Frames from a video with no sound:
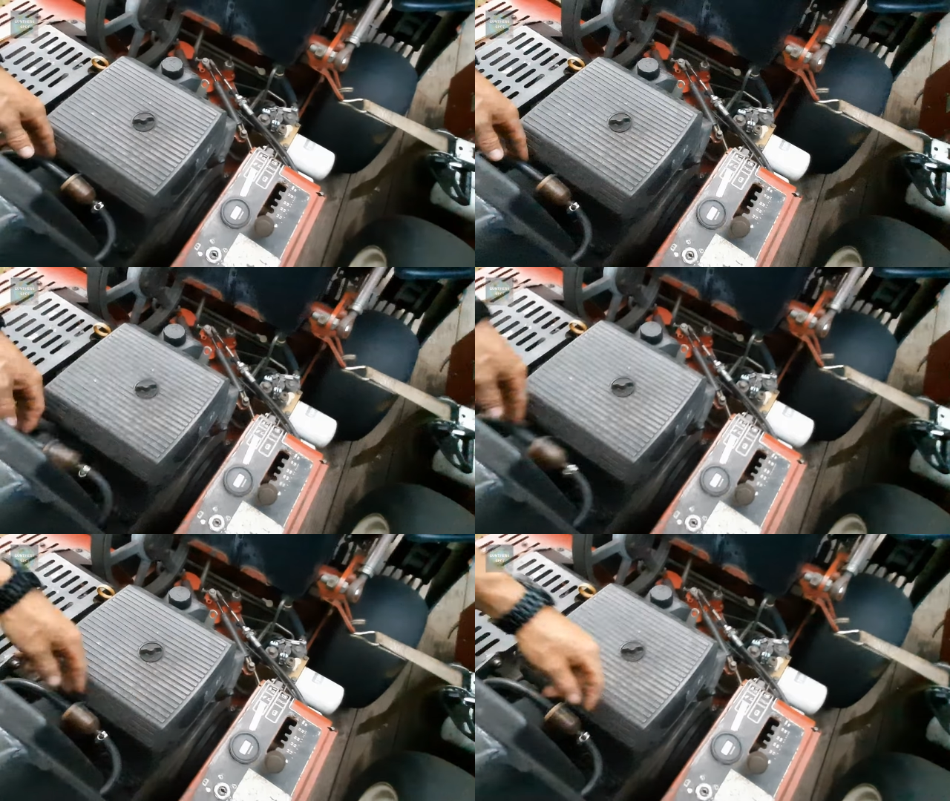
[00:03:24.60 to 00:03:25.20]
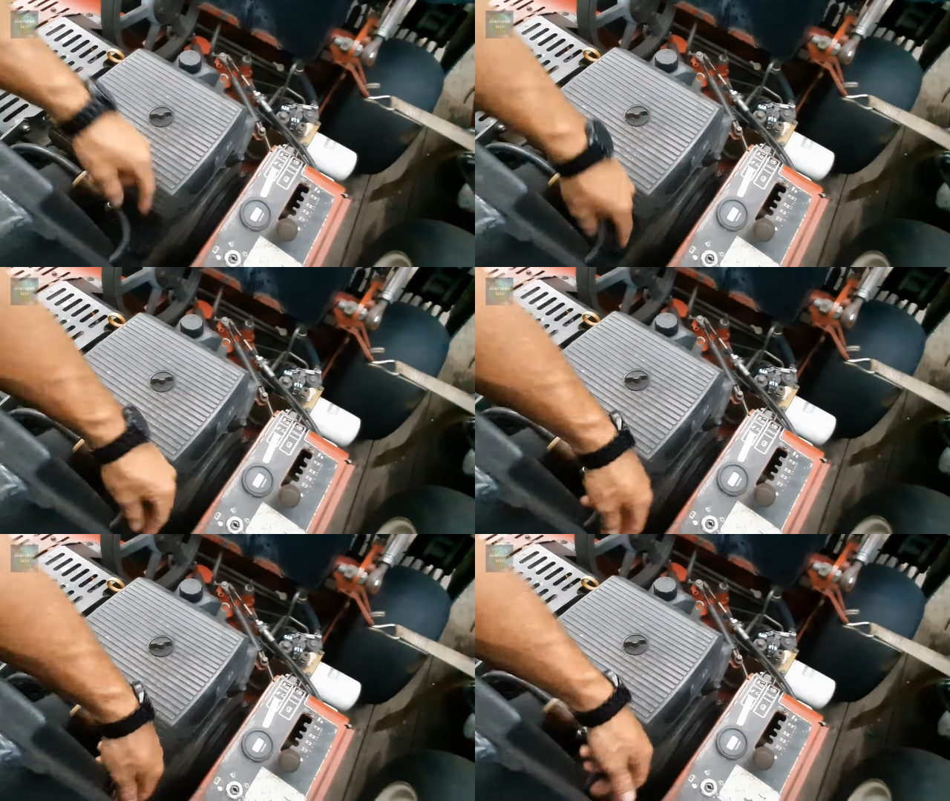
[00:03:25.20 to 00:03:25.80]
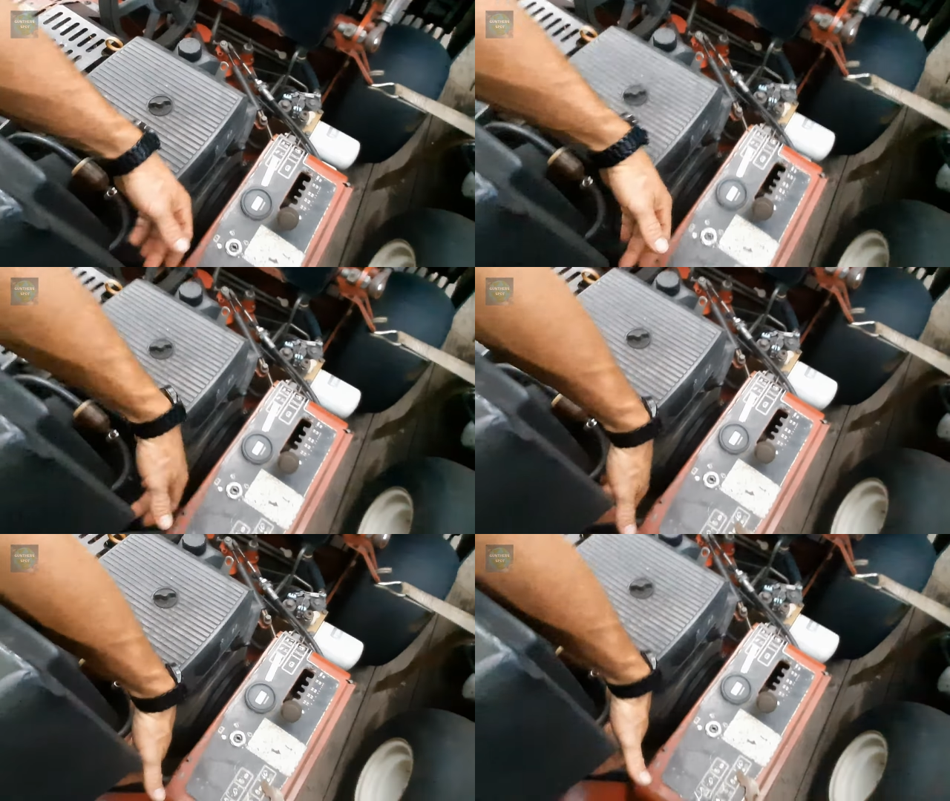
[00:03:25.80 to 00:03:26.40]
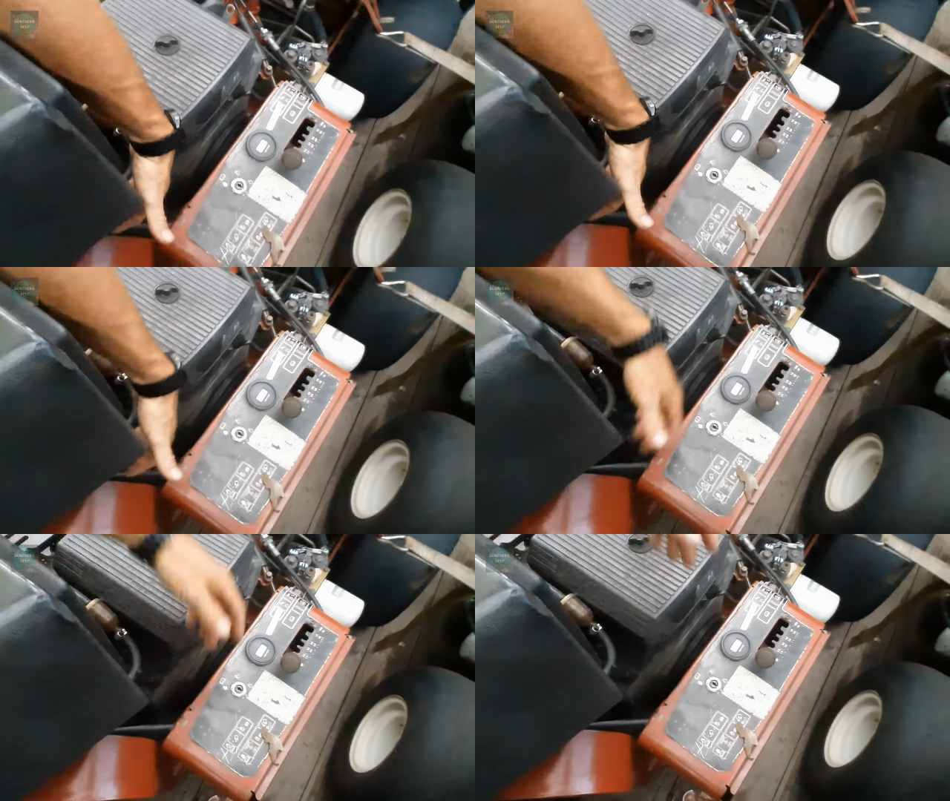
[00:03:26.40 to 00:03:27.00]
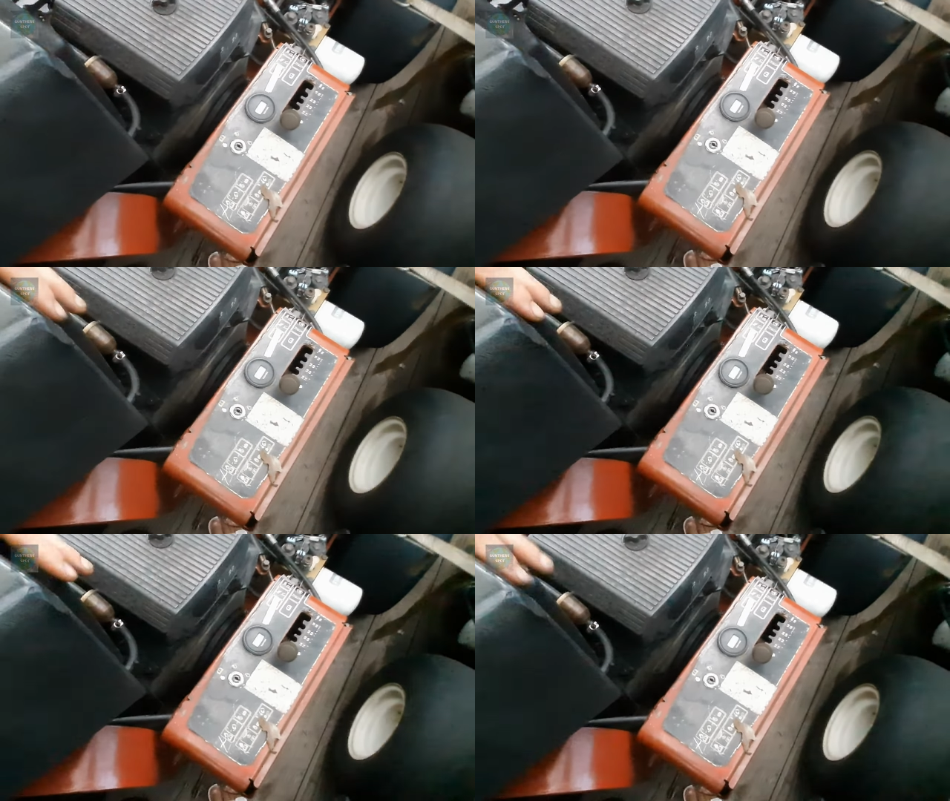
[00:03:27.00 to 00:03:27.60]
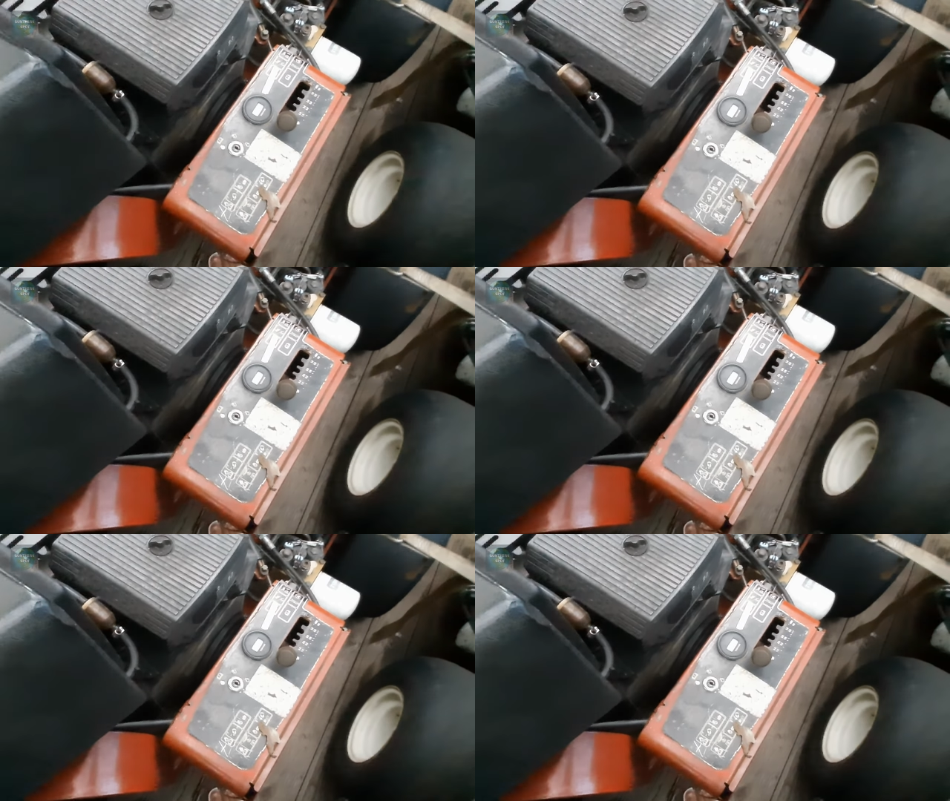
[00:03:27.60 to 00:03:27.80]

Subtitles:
Nobody's mouth can be seen.